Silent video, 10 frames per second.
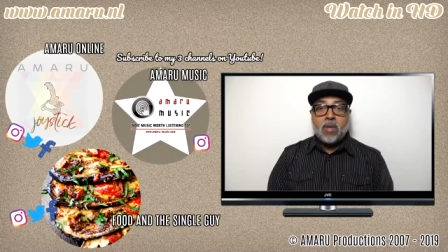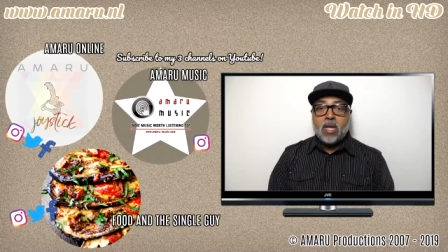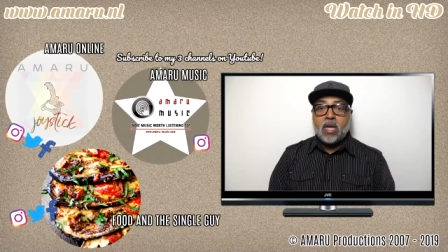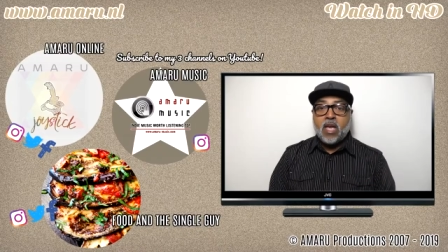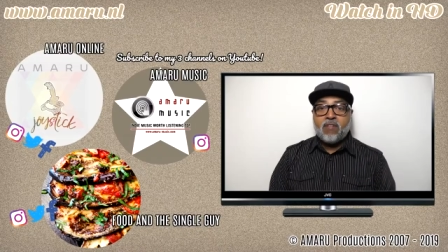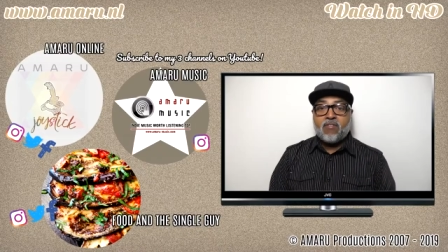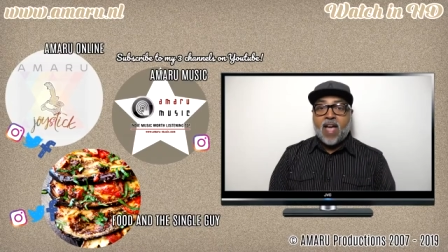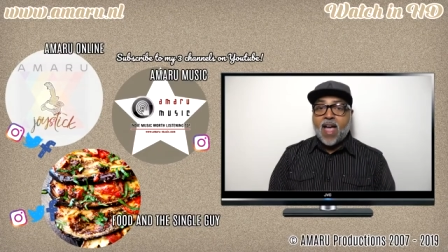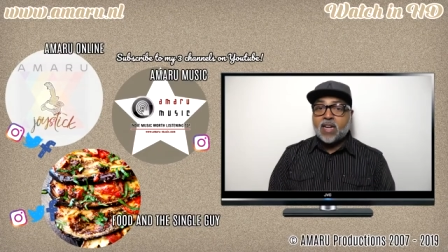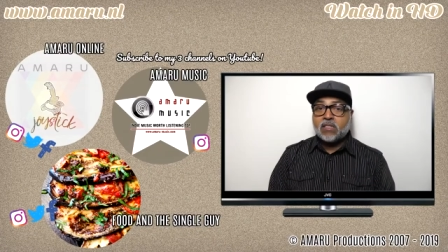me a
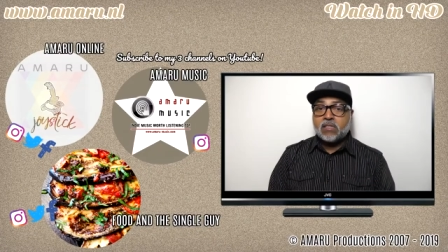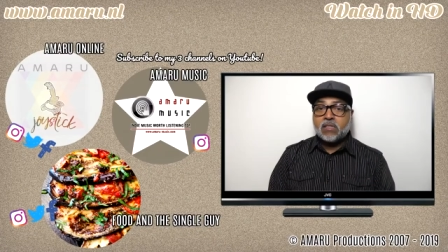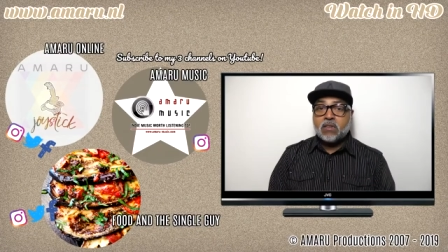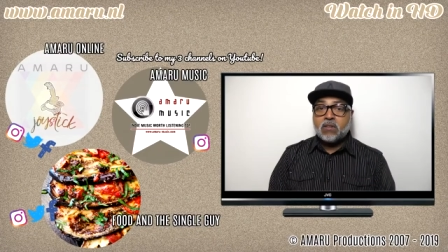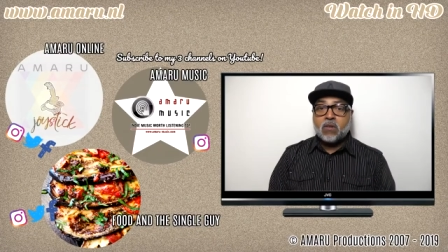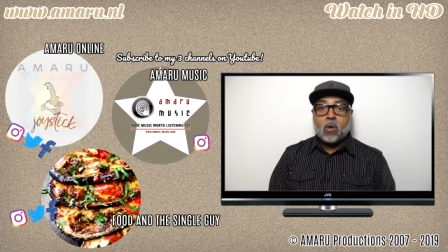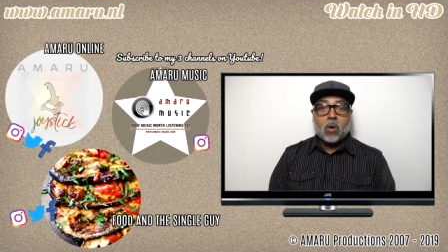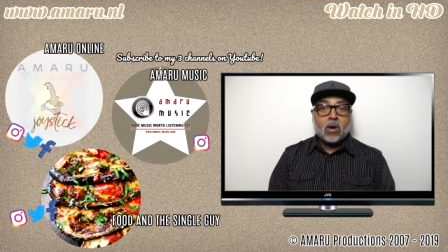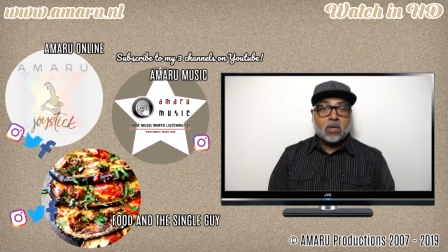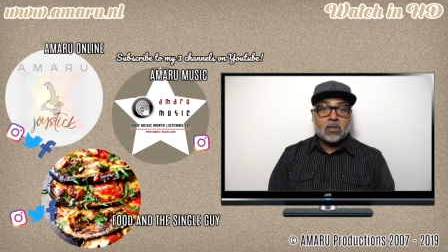fax
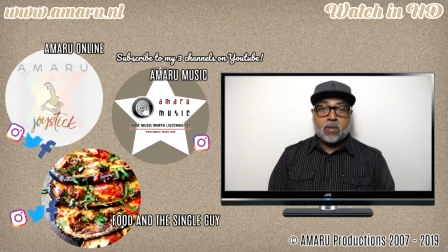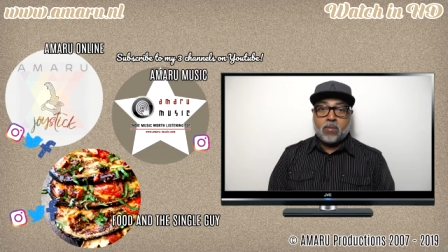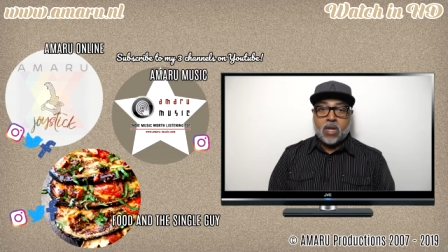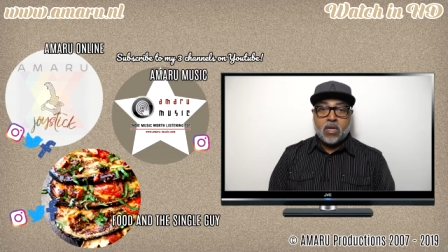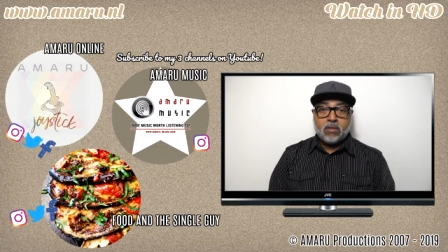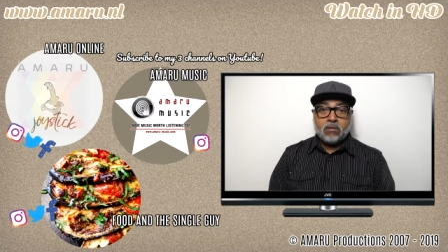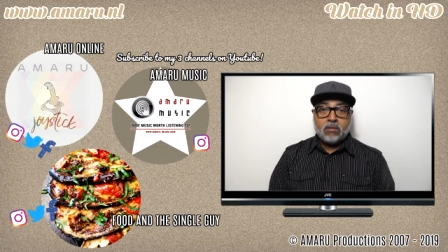or something.